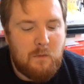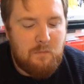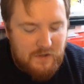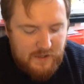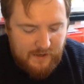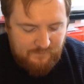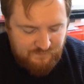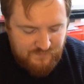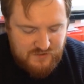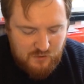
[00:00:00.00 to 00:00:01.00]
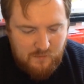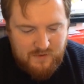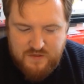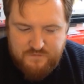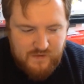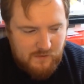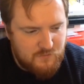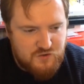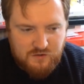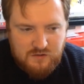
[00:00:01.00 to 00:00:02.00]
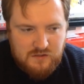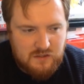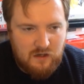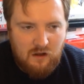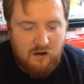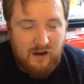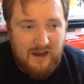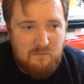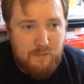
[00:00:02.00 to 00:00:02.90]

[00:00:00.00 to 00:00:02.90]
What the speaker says: But yeah, so I mean, the film trundles along.